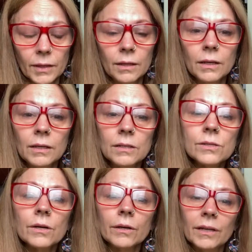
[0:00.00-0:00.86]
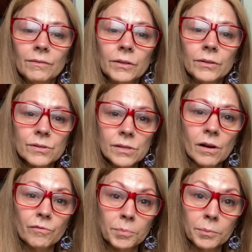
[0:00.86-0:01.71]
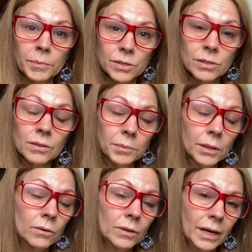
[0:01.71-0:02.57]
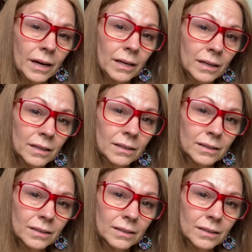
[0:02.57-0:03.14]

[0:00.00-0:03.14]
You need to start giving yourself permission to be okay.